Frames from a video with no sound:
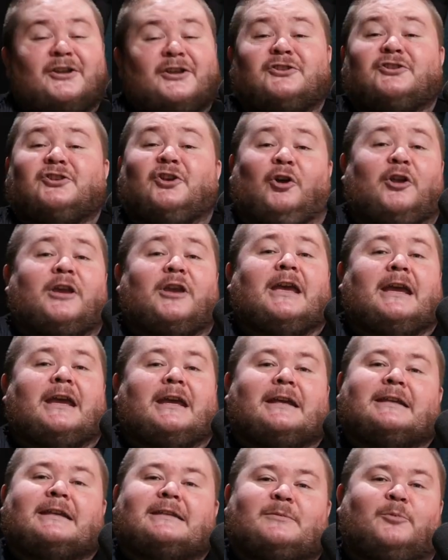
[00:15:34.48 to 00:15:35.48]
Chucky
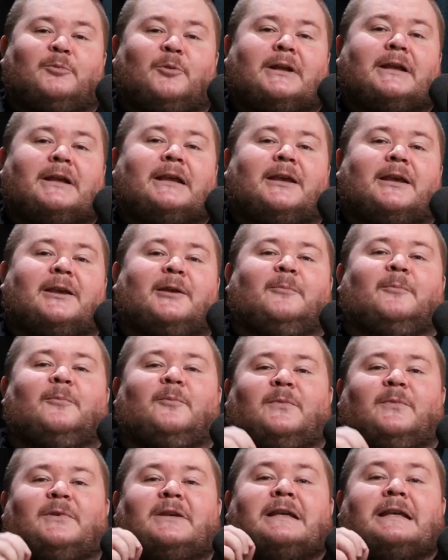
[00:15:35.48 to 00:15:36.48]
Egg is a brilliant
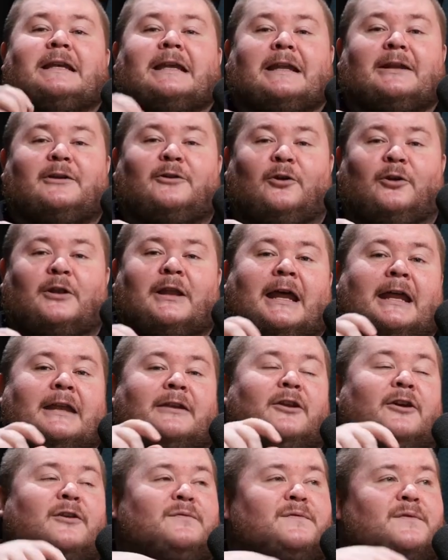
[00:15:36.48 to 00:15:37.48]
game. You can get it online
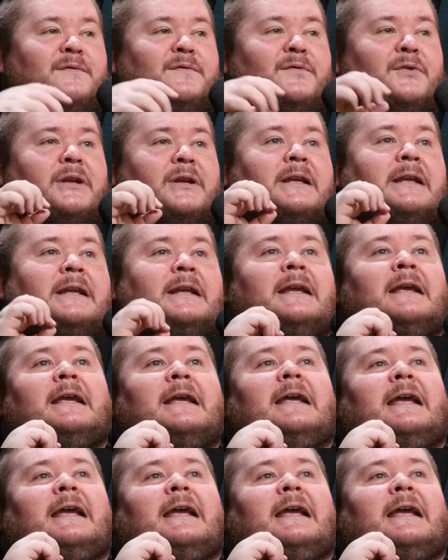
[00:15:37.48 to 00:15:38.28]
now for free.